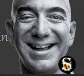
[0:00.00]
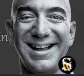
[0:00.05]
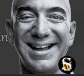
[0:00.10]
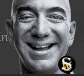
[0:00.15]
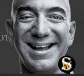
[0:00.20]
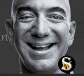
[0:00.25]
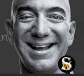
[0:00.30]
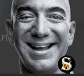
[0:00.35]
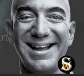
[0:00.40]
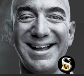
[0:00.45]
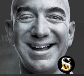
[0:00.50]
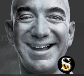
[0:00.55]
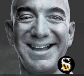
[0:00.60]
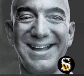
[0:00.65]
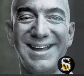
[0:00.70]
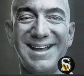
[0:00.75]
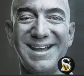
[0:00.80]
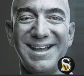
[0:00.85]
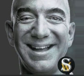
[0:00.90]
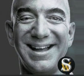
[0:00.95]

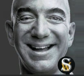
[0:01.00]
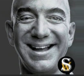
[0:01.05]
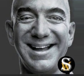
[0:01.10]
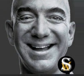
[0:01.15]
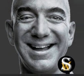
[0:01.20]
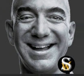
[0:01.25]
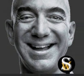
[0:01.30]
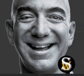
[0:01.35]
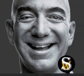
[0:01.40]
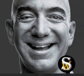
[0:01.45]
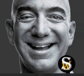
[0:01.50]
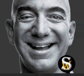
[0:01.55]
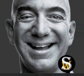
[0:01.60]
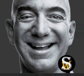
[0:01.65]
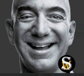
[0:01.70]
[no speech]